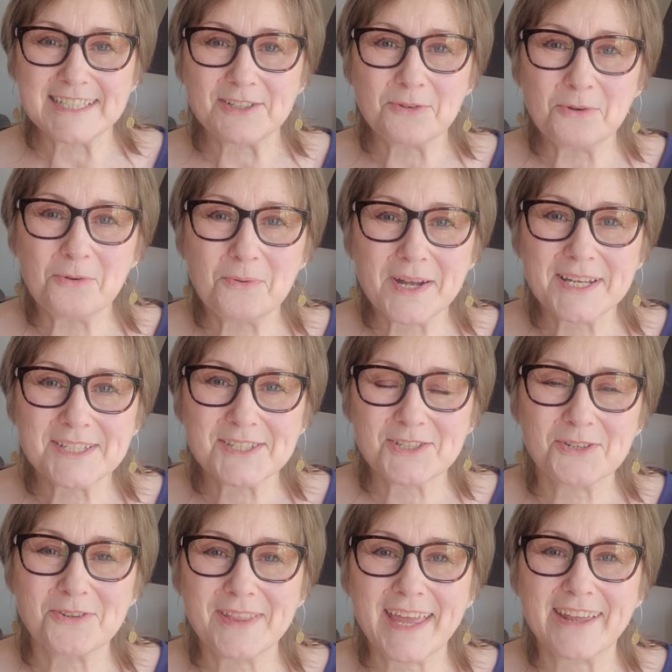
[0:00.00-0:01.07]
I always
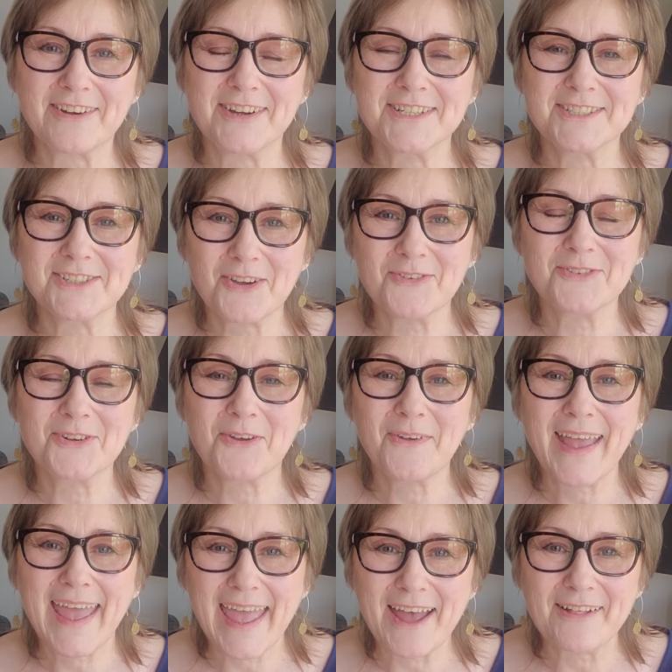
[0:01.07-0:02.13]
do that. I don't know
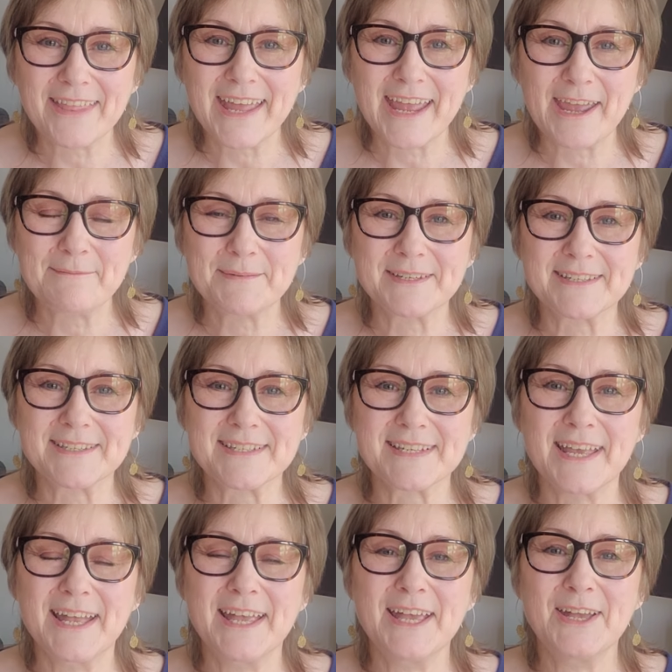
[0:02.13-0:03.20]
how that happens.
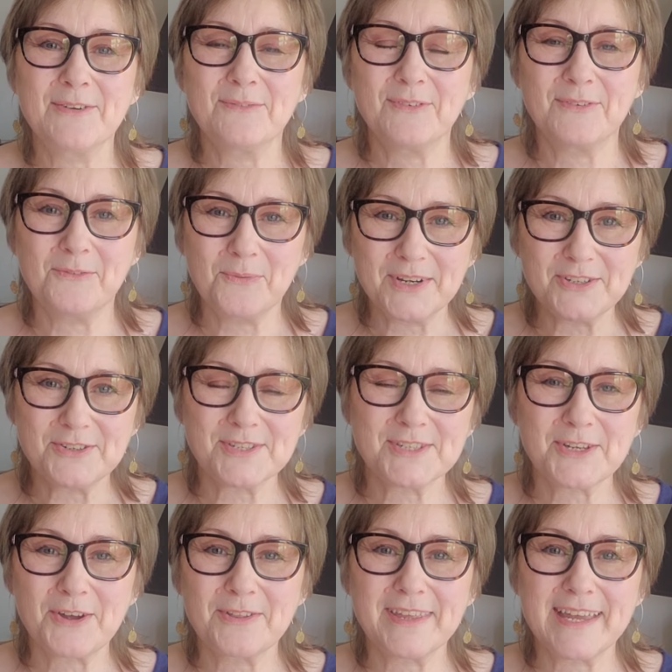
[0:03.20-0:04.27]
When you
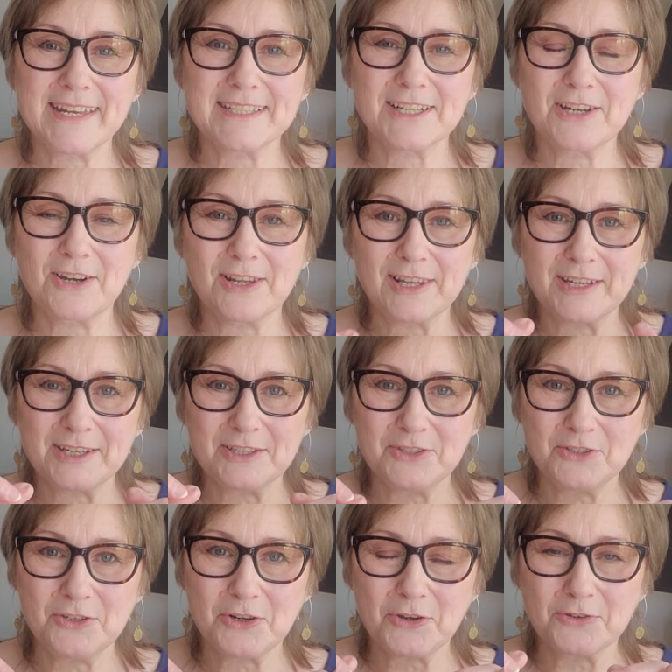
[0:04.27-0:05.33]
sew the under collar,
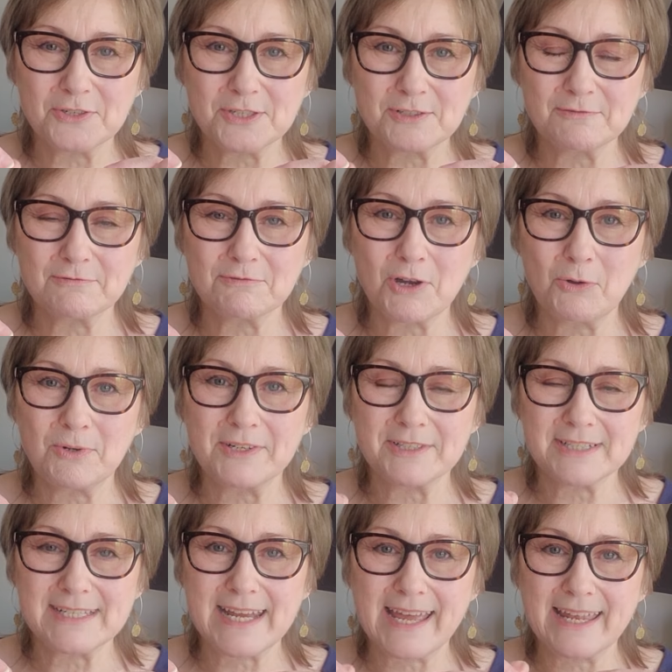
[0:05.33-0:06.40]
you know, you sort of roll
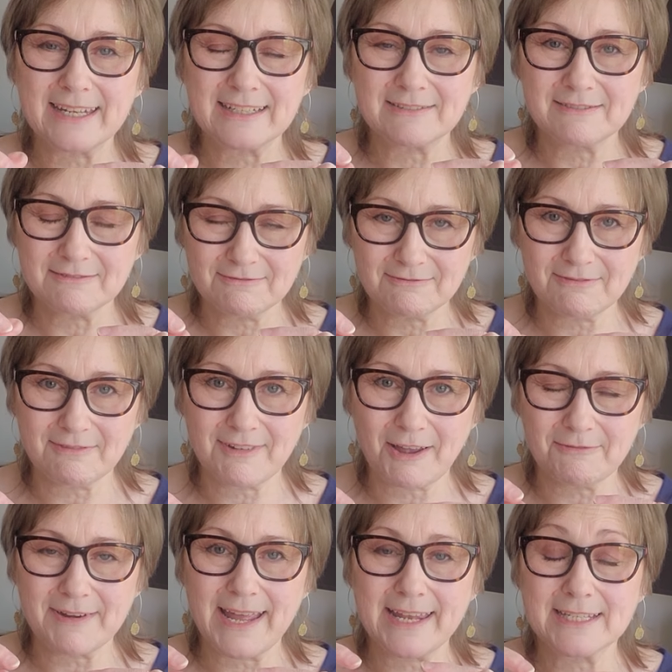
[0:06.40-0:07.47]
it down
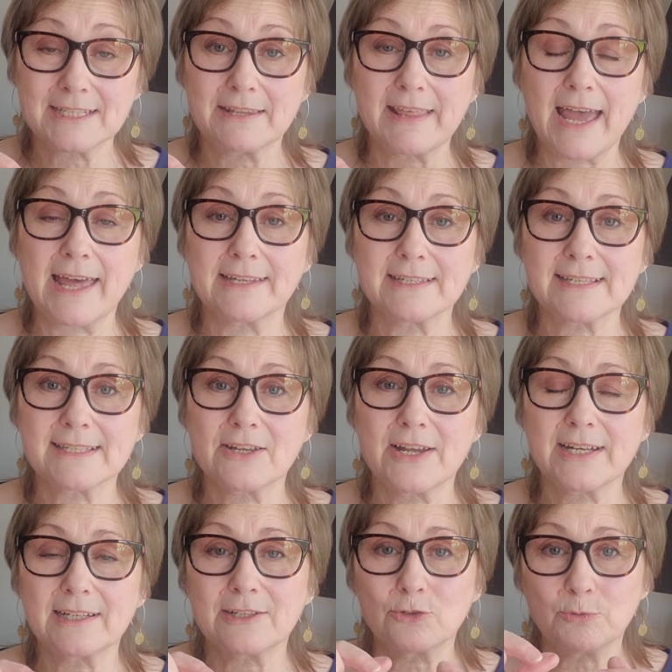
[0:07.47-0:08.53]
around to the
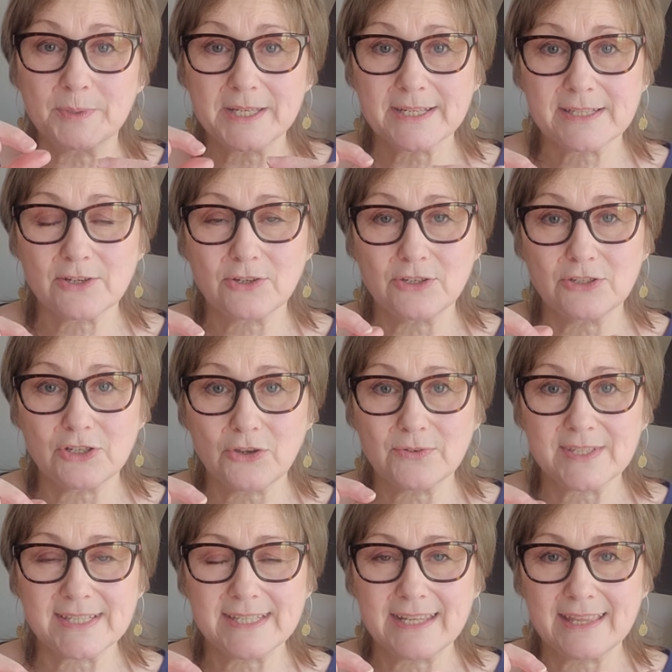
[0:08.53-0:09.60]
underside a little bit so you
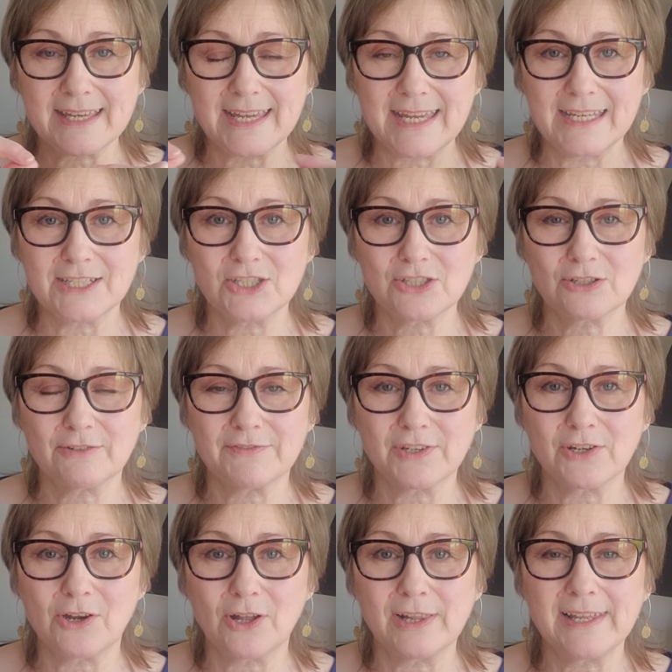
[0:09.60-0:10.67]
don't see the edge of the
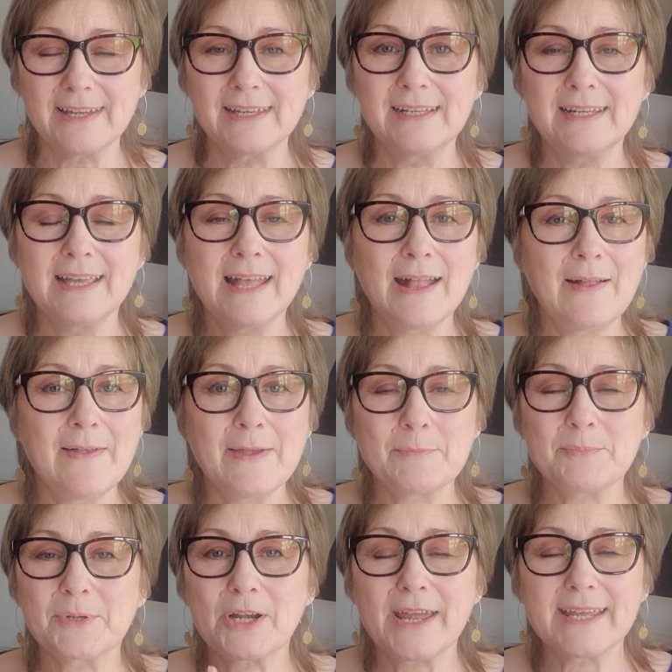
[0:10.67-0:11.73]
collar.
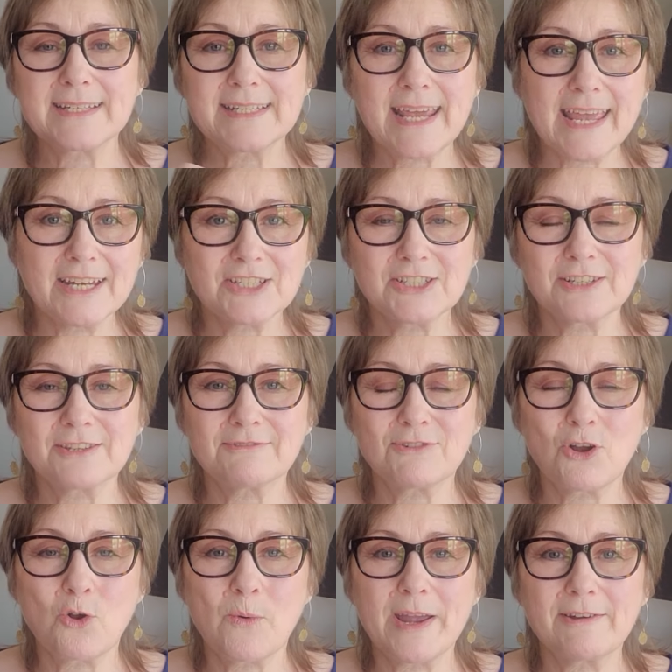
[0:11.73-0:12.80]
But I attached it the
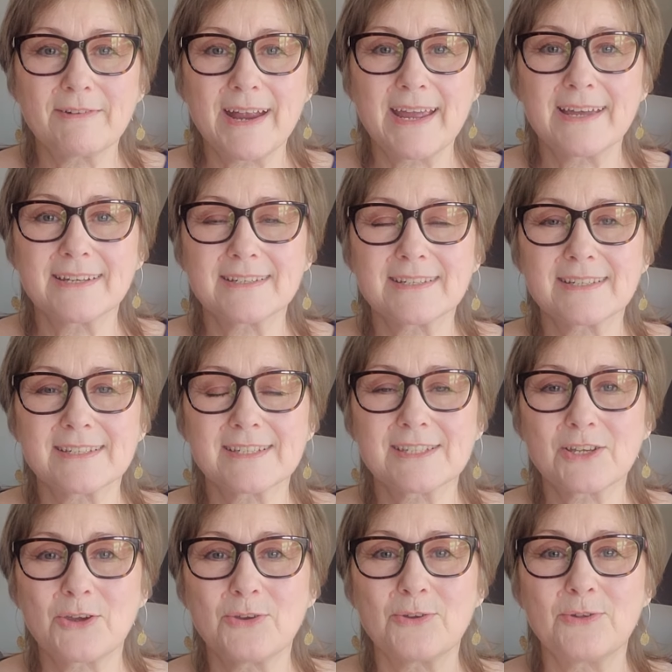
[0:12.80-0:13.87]
wrong way round
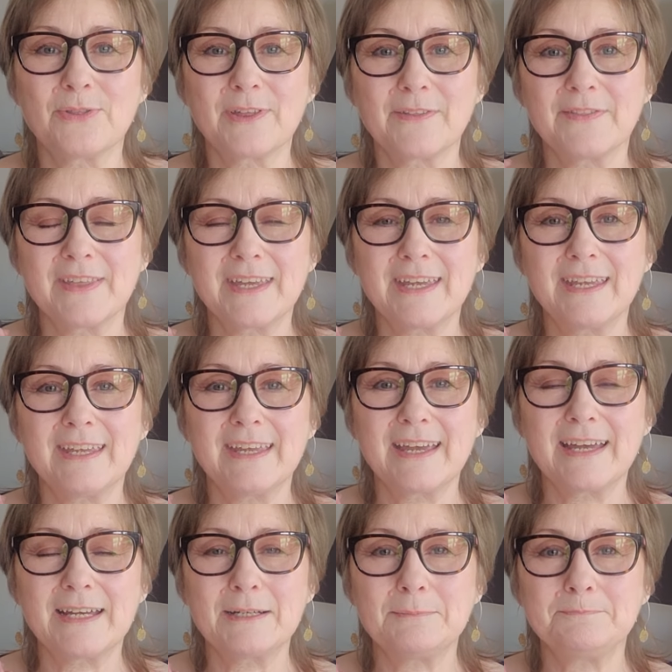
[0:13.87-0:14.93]
so that the,
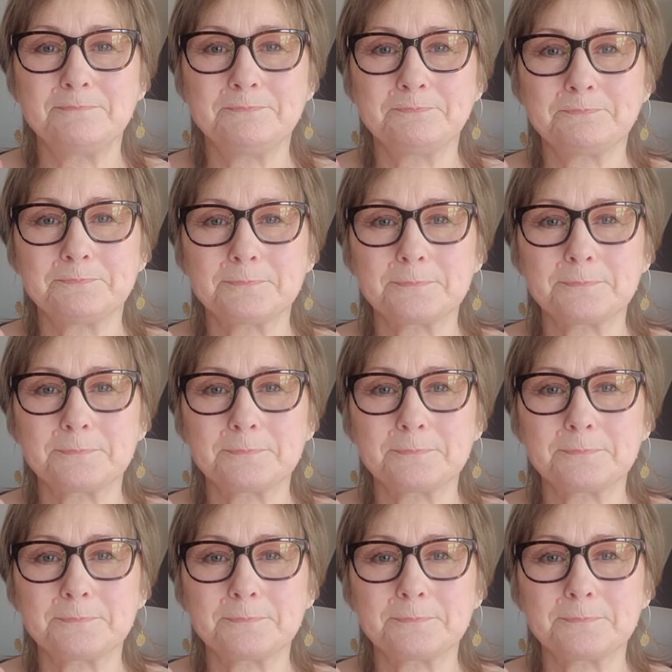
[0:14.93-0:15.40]
I'll